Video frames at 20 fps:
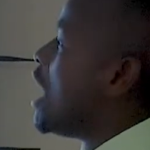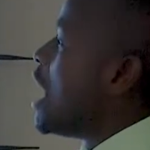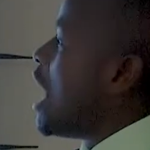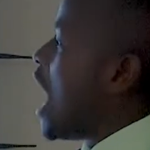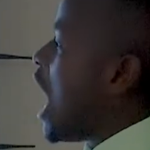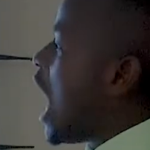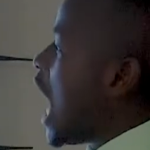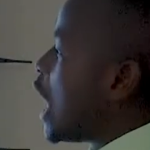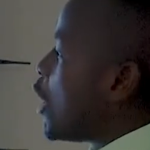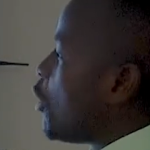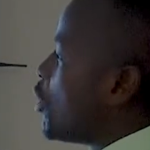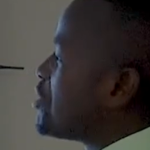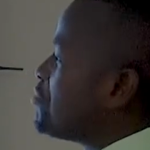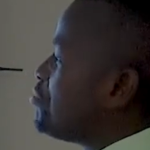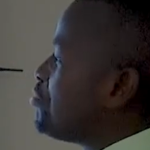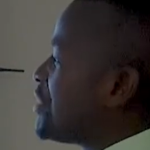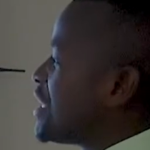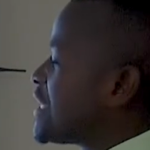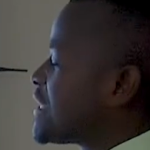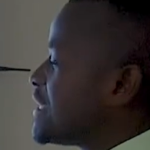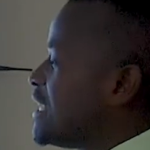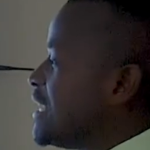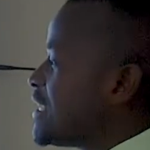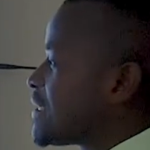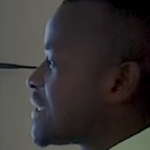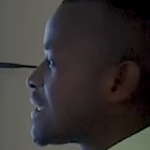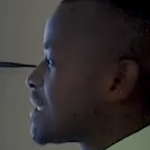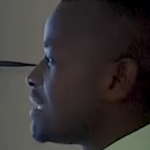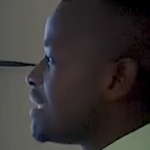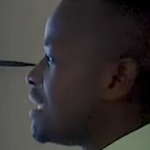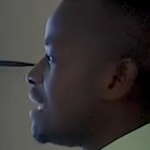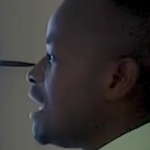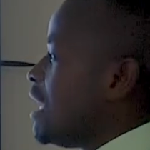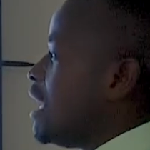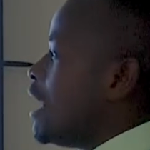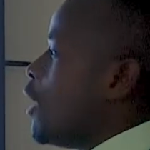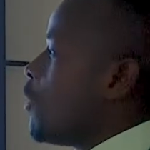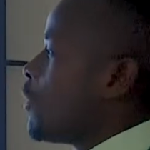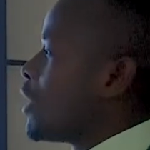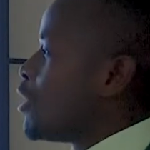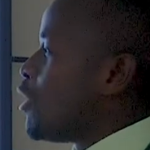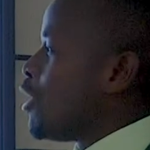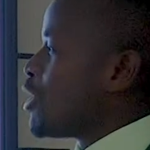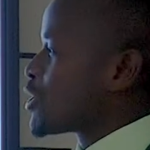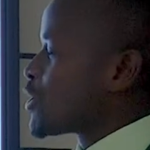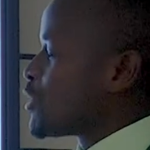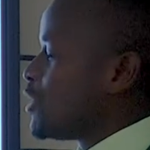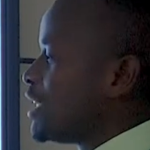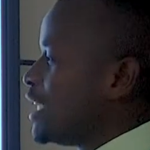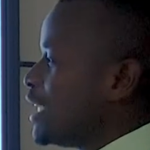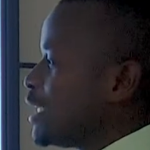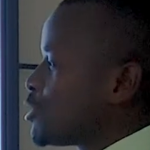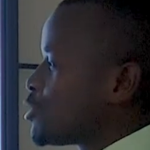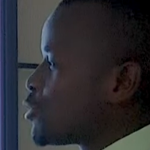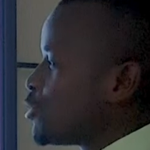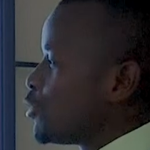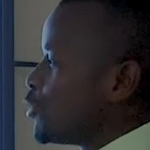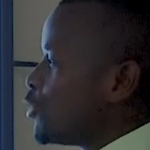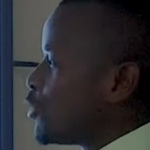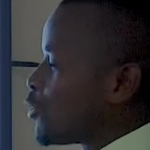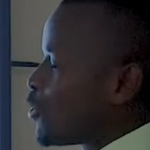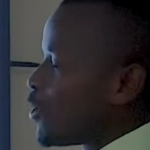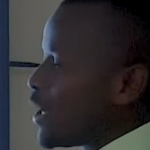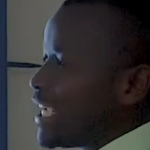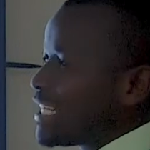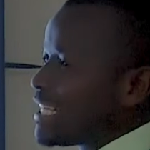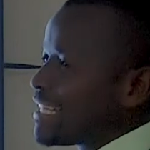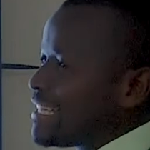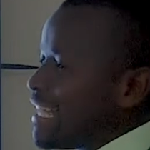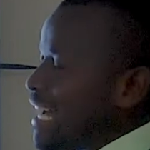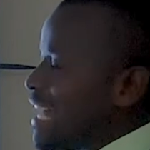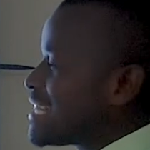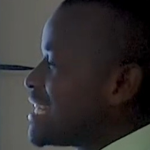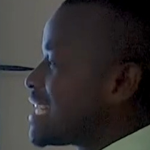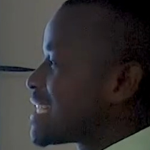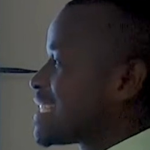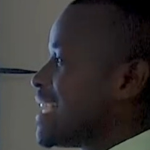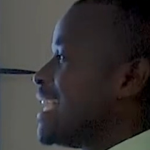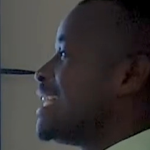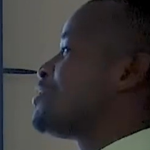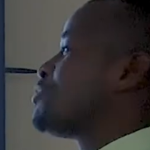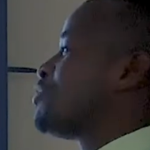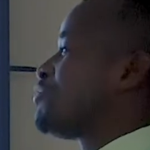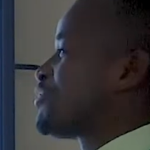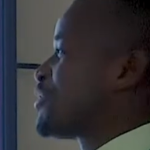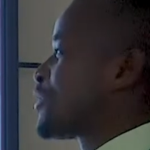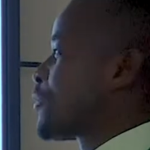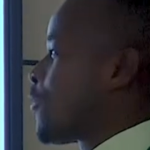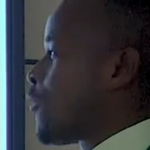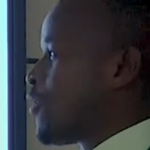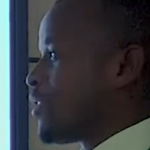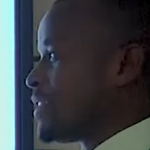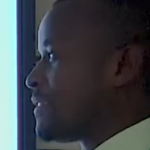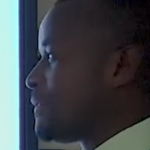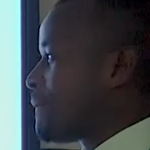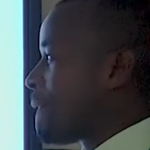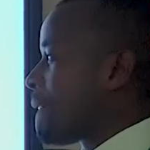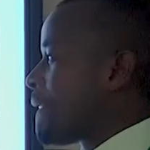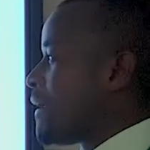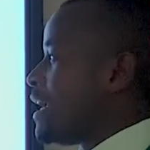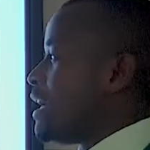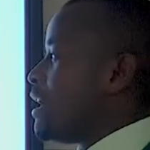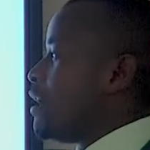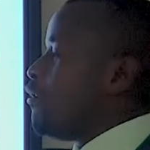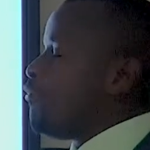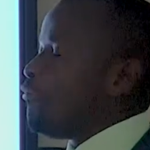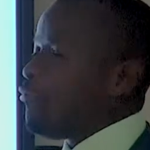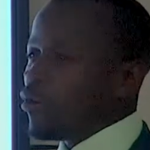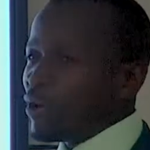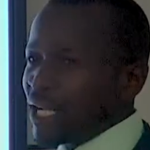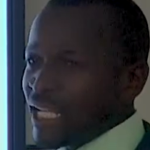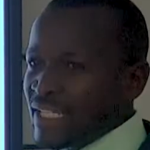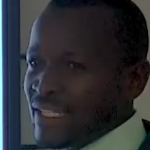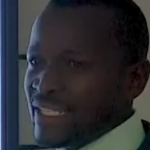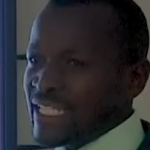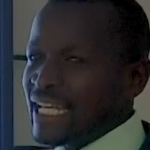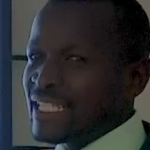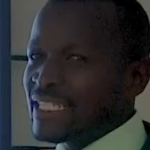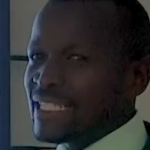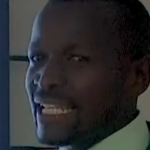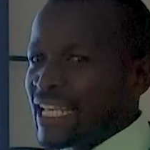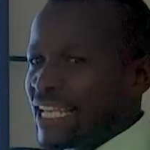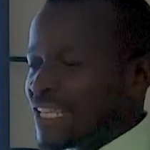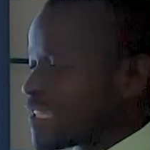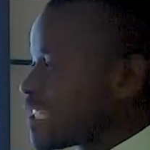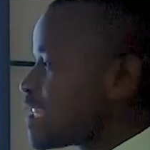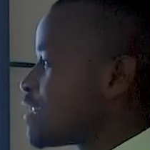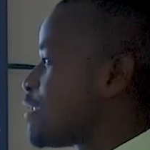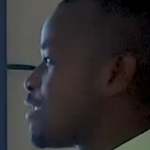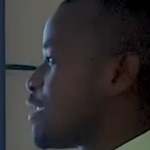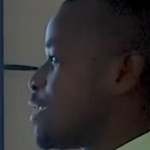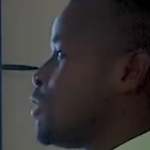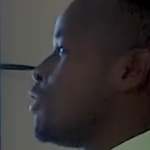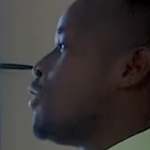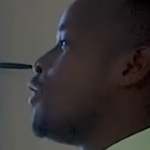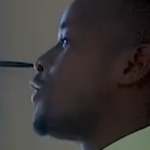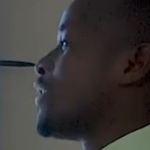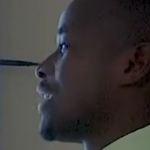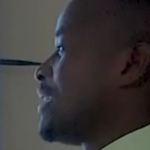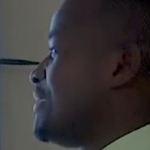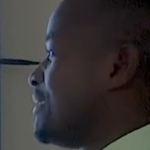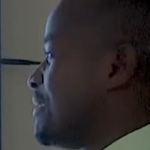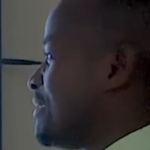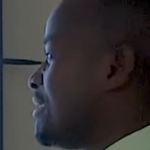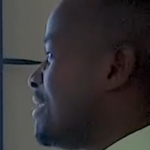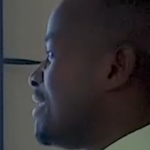on business, we also need to look at the other side of the coin. For instance, his theory